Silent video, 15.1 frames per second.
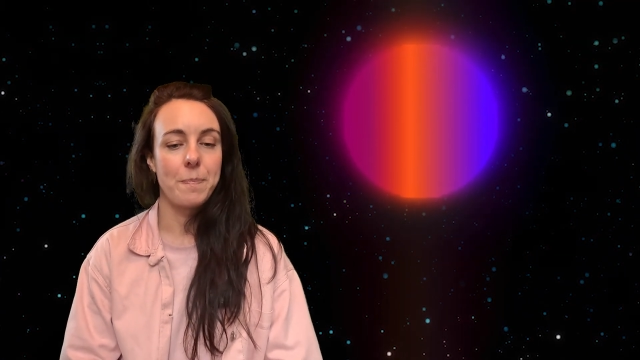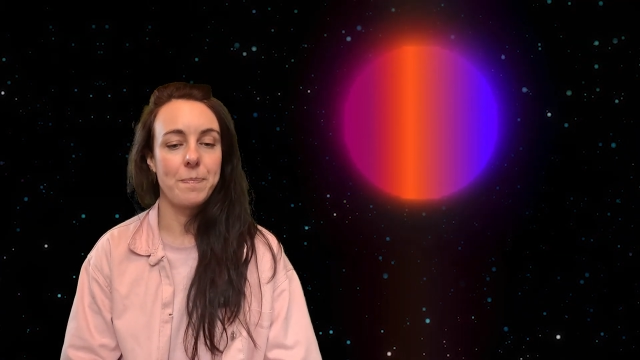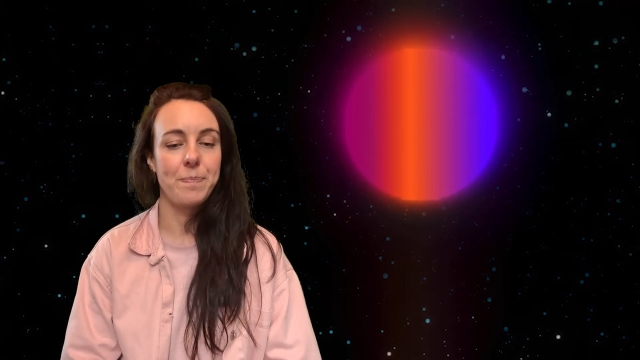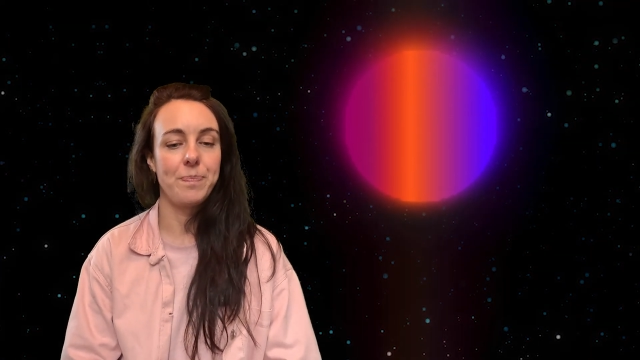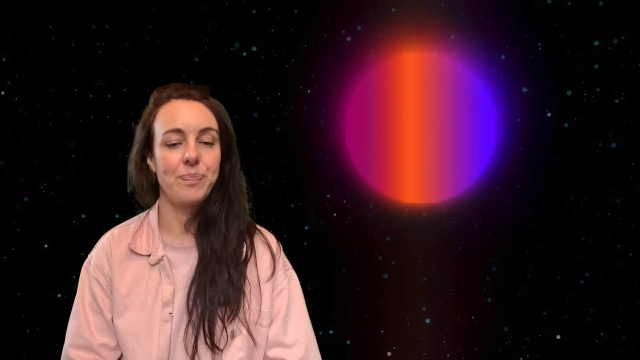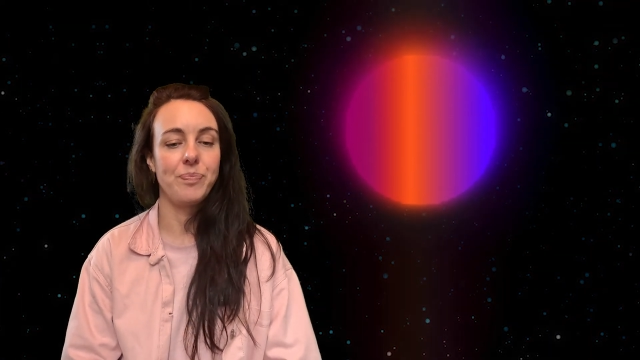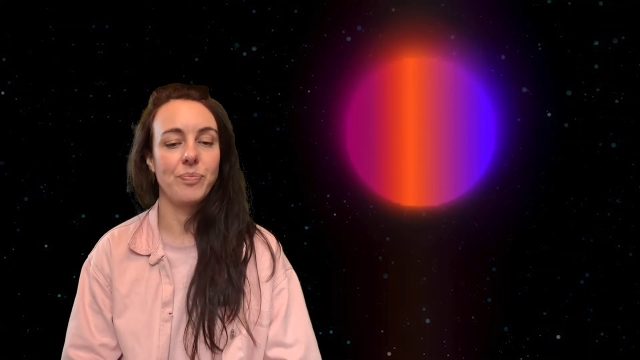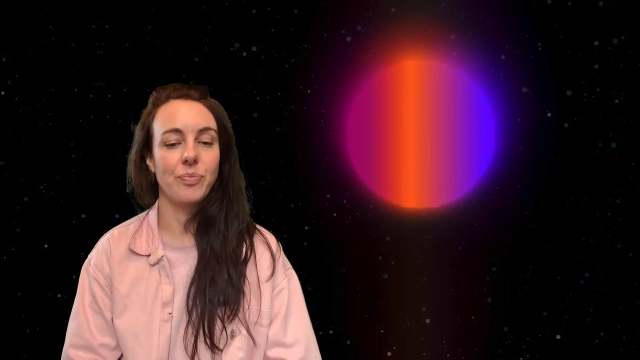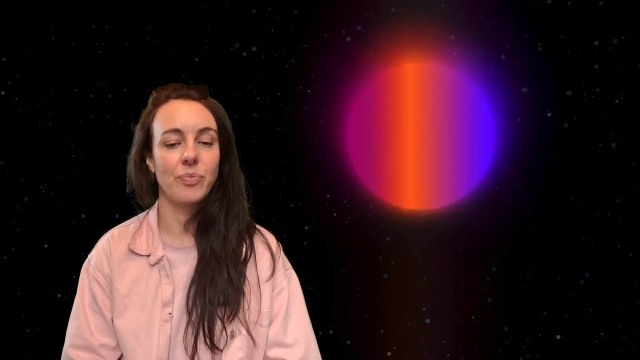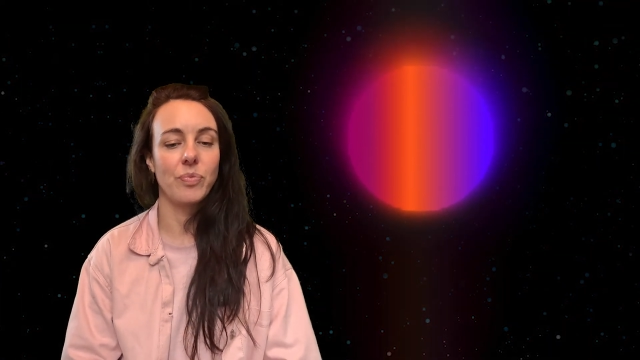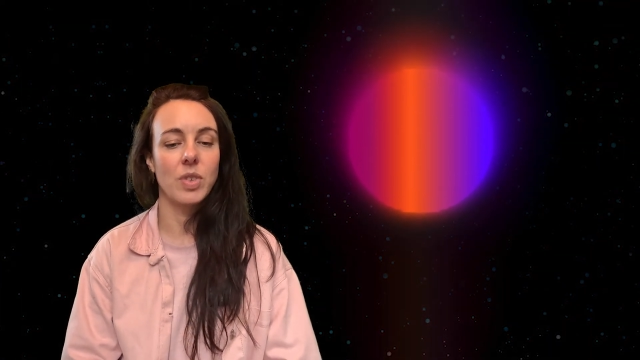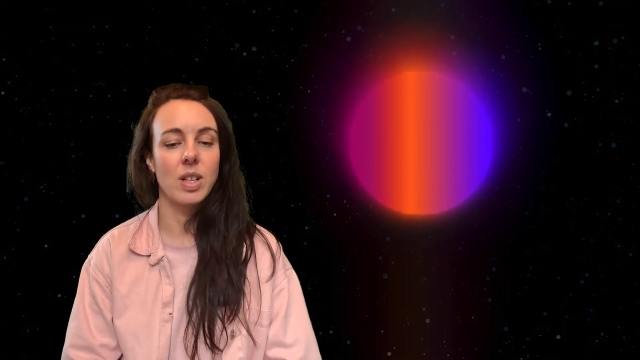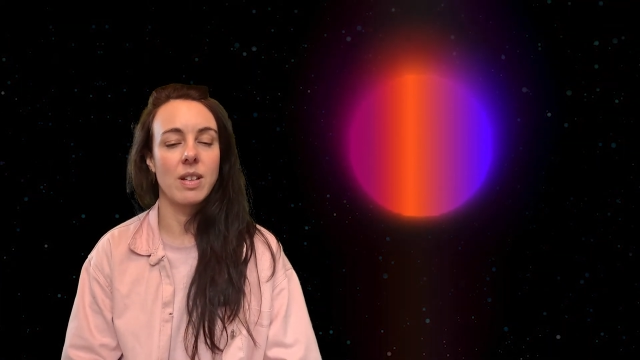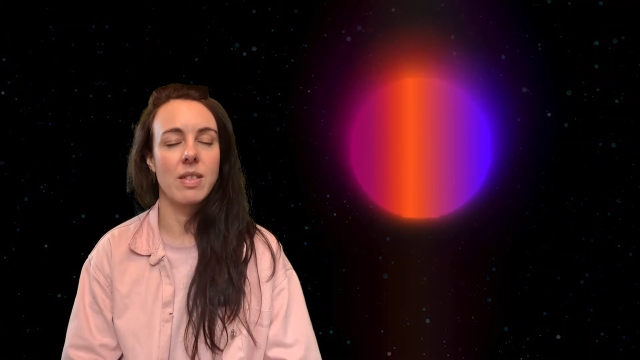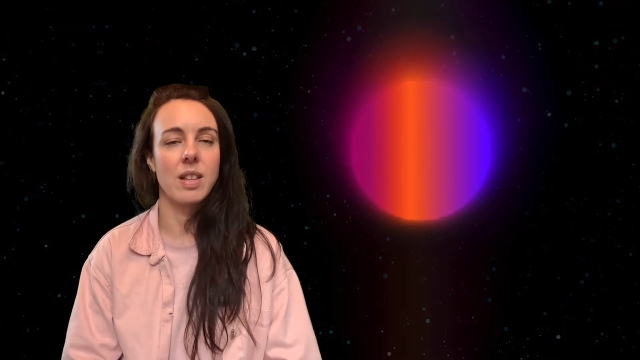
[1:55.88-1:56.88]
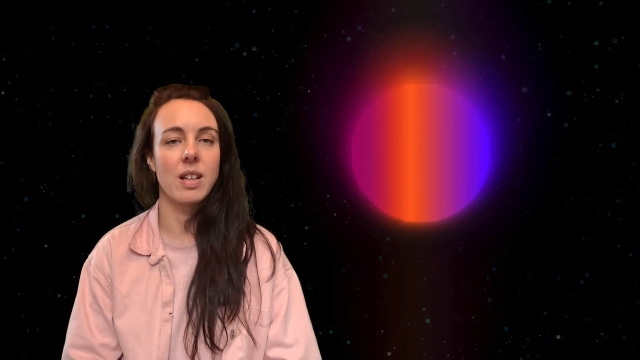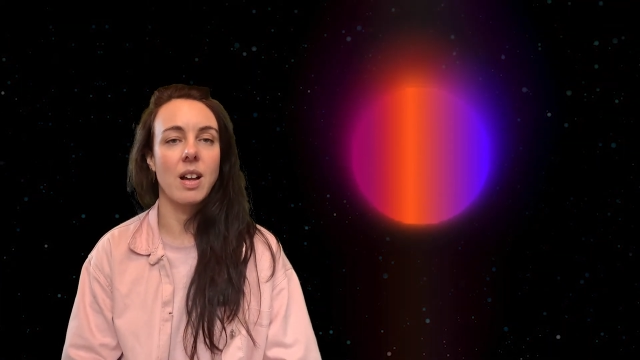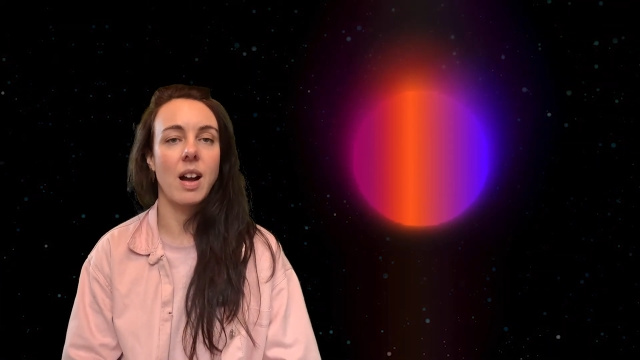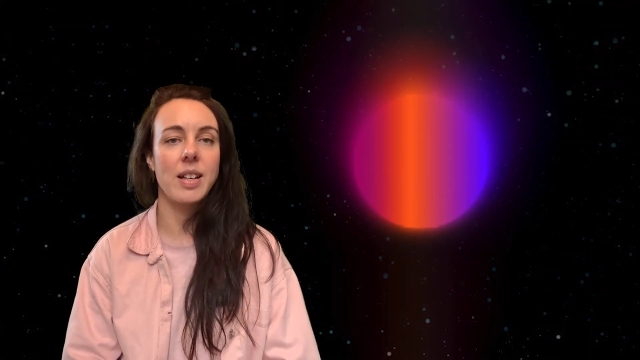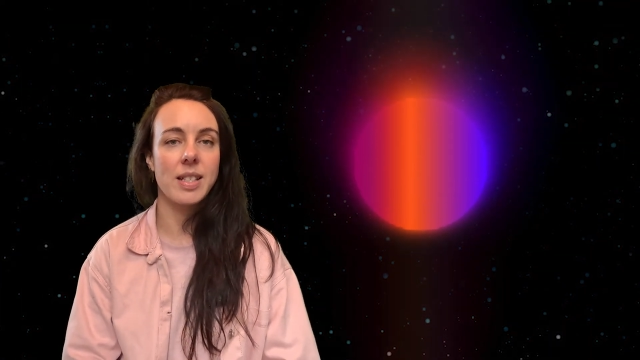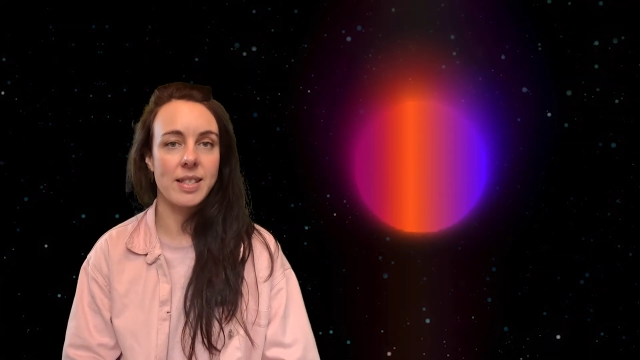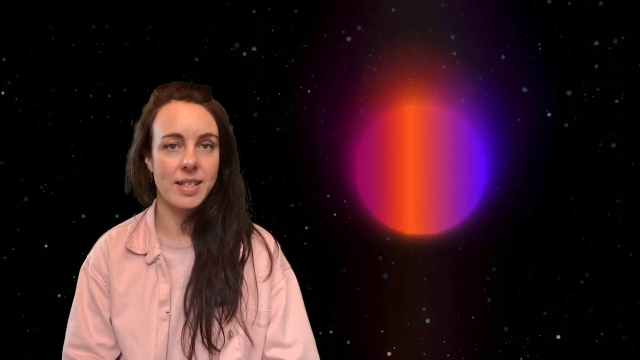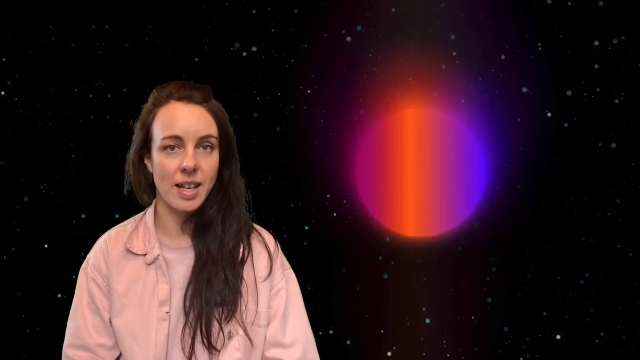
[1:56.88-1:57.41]
Mm, and the
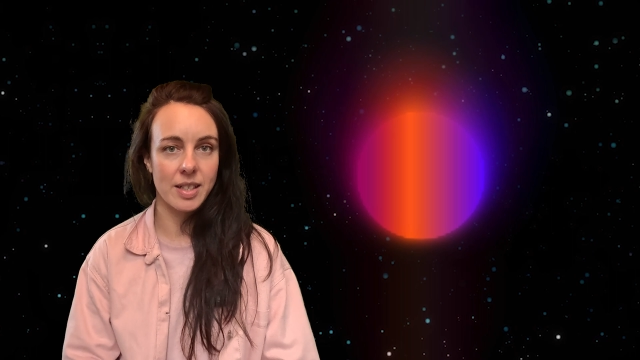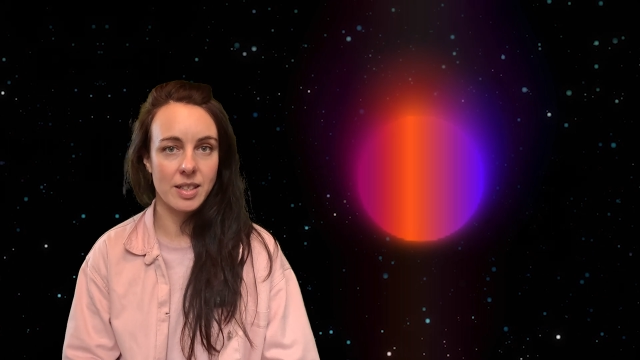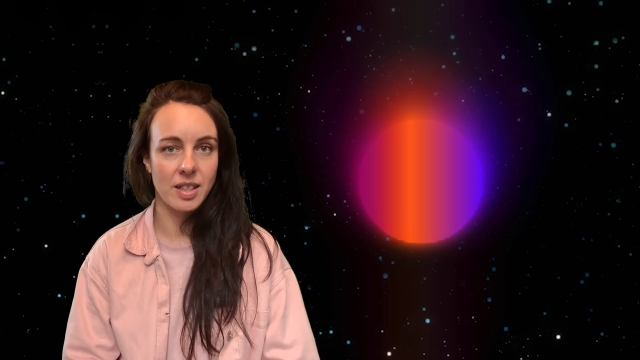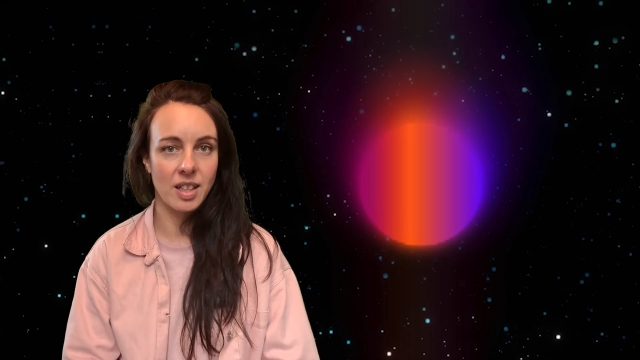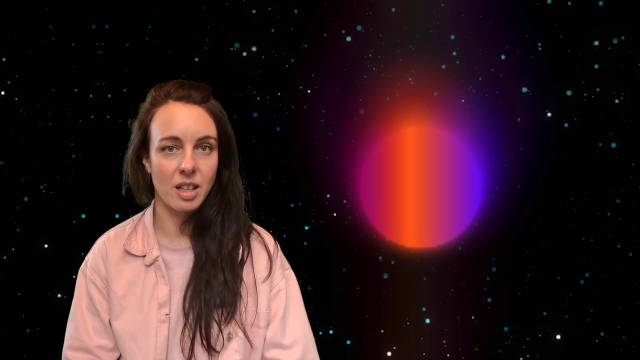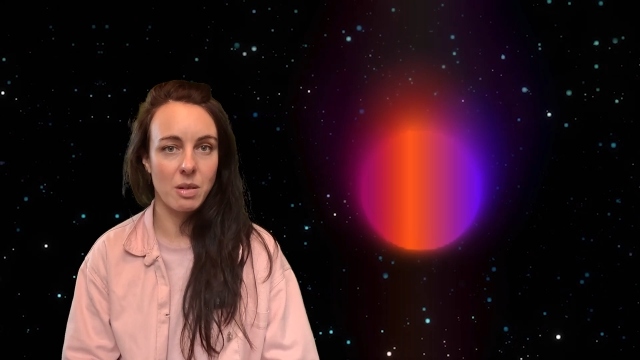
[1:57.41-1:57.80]
guided section